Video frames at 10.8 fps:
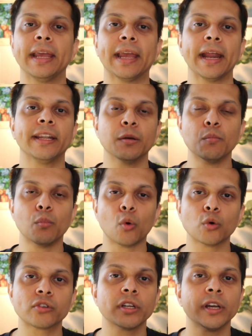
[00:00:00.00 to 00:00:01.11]
get the
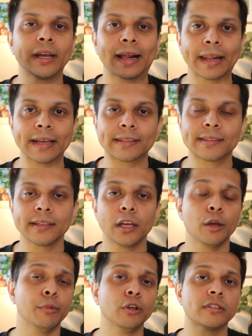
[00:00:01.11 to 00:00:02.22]
most clicks
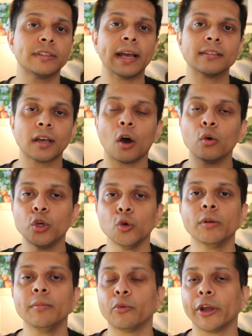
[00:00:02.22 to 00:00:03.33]
because that's how
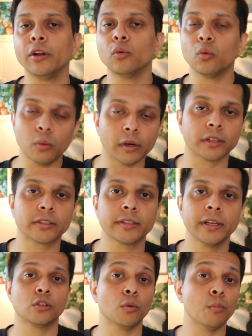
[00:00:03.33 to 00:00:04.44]
human brain works.
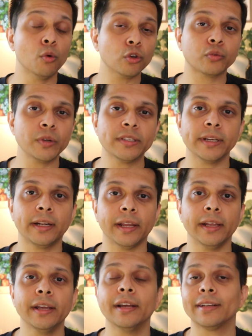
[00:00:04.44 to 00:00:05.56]
So most recently,